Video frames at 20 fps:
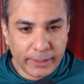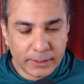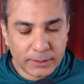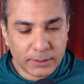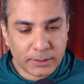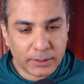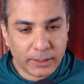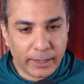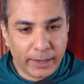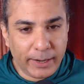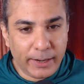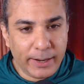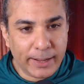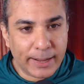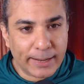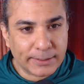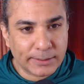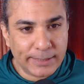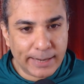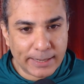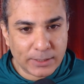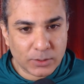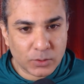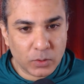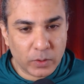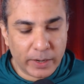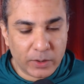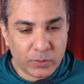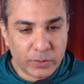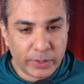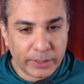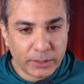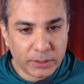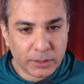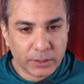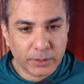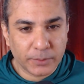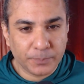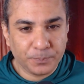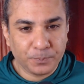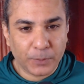is India's national interest?